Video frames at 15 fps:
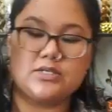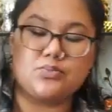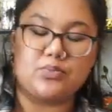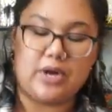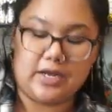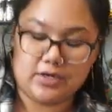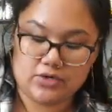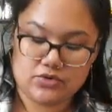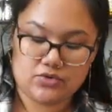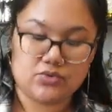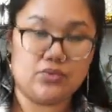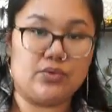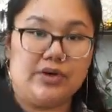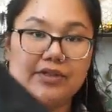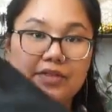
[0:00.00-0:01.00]
it's brand new
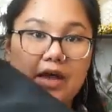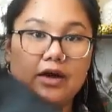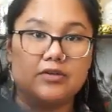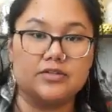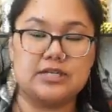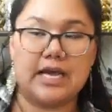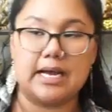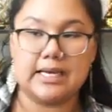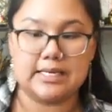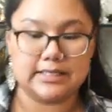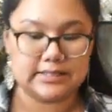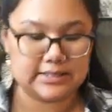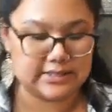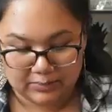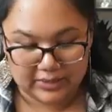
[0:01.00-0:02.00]
without
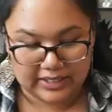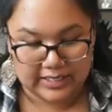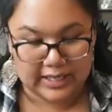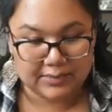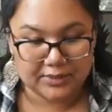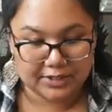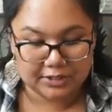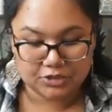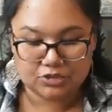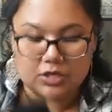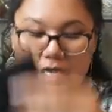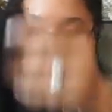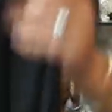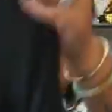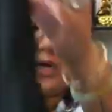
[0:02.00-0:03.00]
tags but I'm gonna
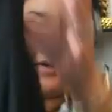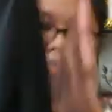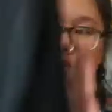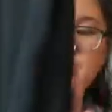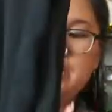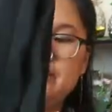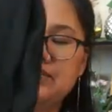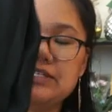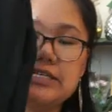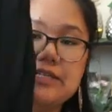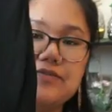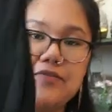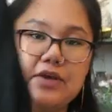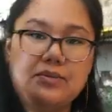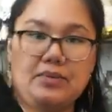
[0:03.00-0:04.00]
try it on if it
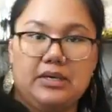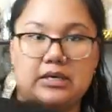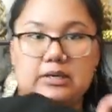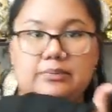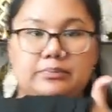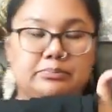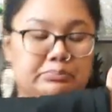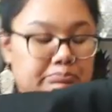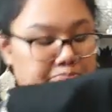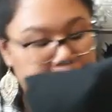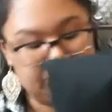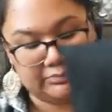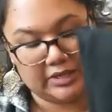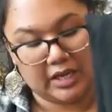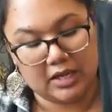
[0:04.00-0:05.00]
doesn't fit me
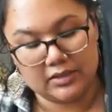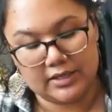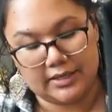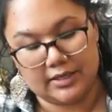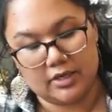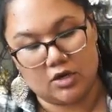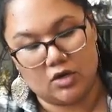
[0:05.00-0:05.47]
I'll let it